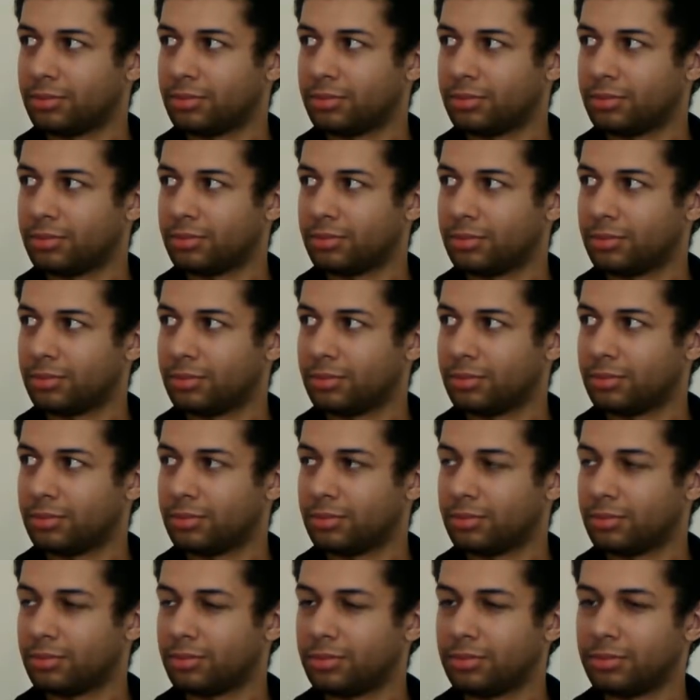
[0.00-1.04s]

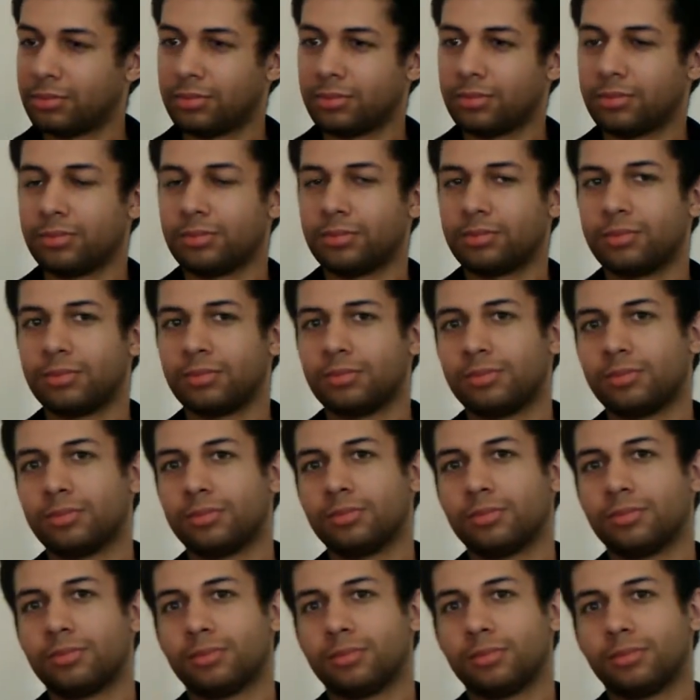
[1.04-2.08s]

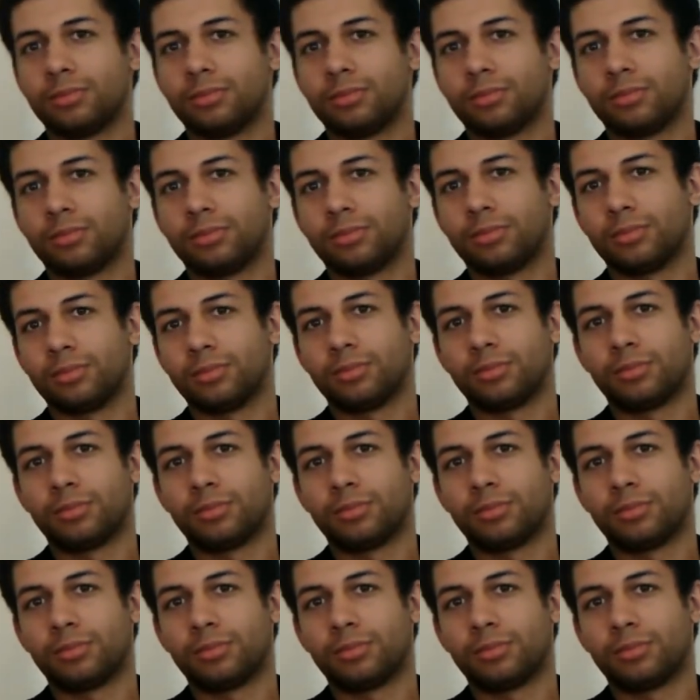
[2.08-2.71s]
The person shown says nothing.